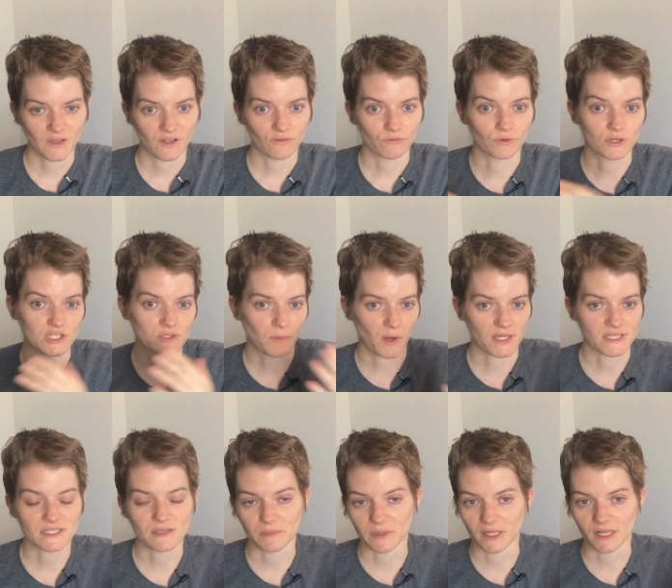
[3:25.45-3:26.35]

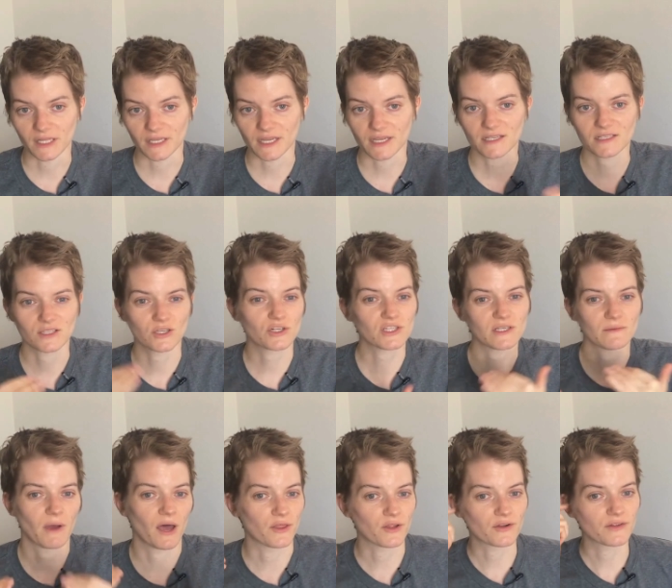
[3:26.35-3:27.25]
responsibilities. There's some
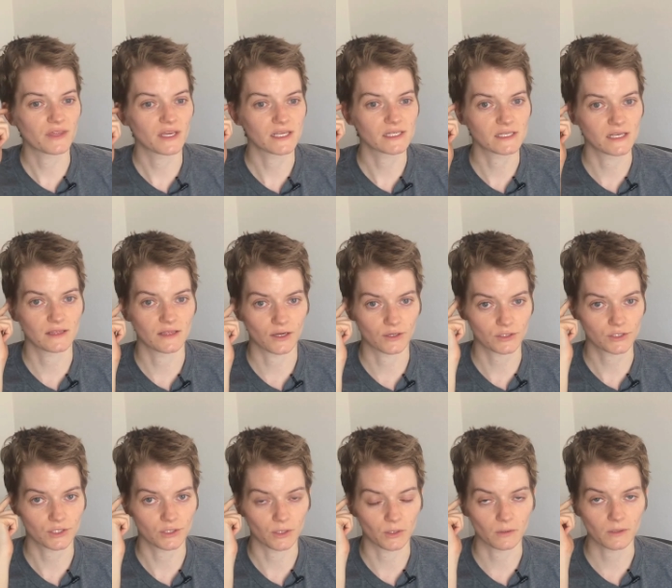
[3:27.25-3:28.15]
other things in there
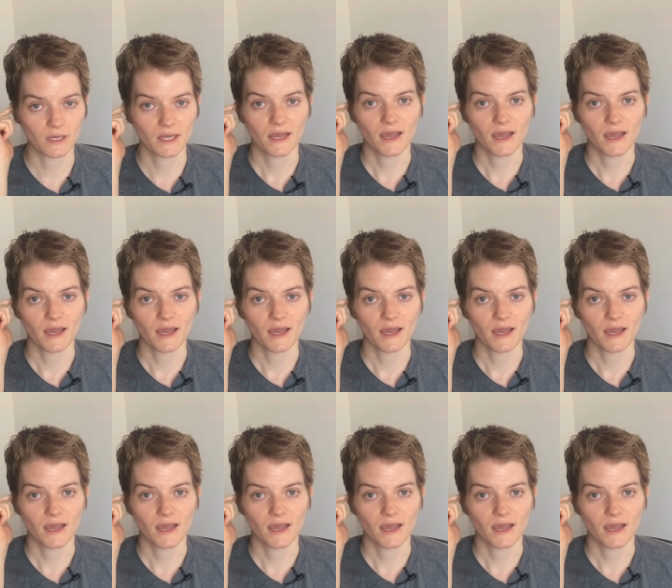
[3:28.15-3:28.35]
too,